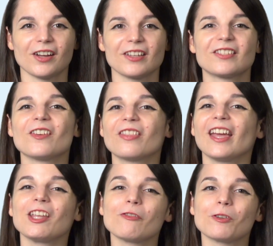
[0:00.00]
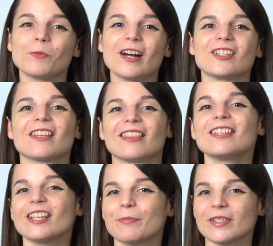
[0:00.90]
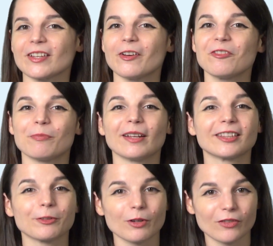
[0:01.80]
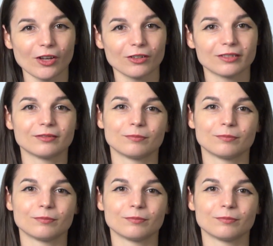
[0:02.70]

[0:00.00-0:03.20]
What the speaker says: So thank you for watching this episode of Monthly Review.